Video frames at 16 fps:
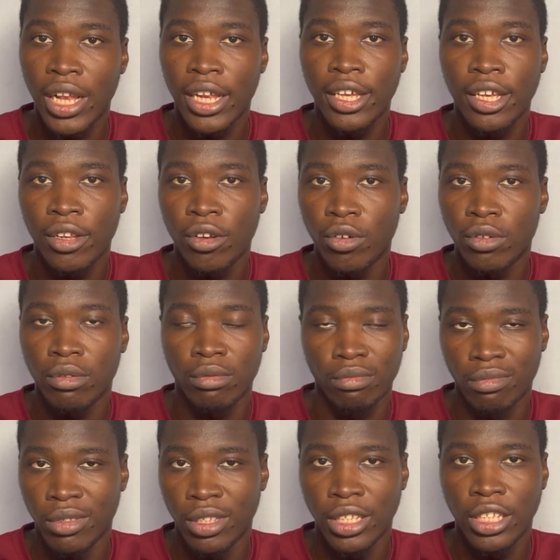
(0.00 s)
clicking on
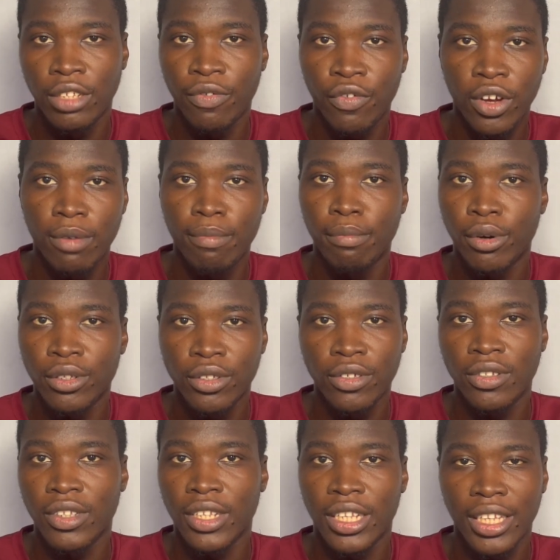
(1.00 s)
different
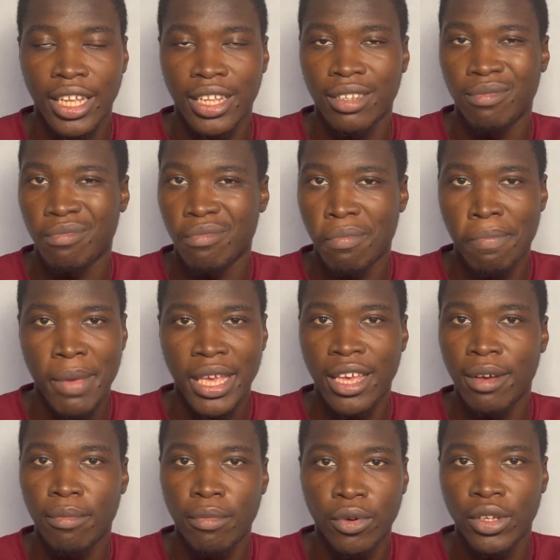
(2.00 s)
buttons and then
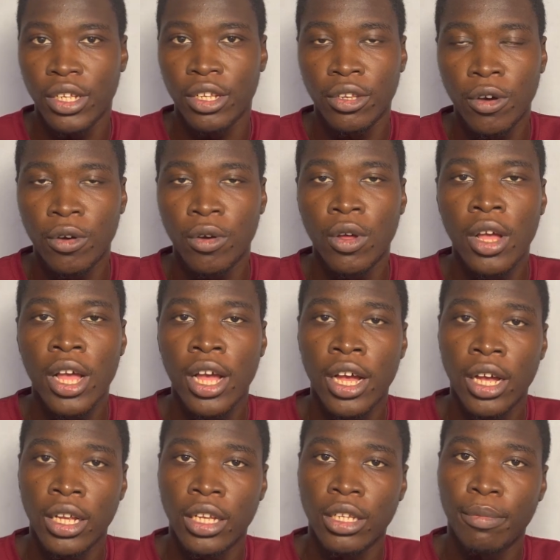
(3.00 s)
making money. No,
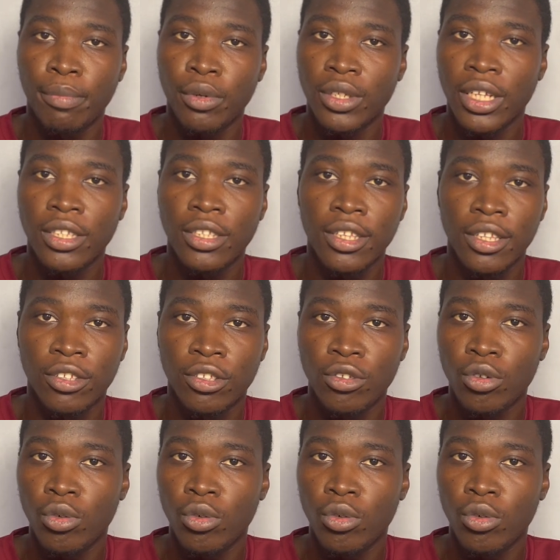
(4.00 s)
the process is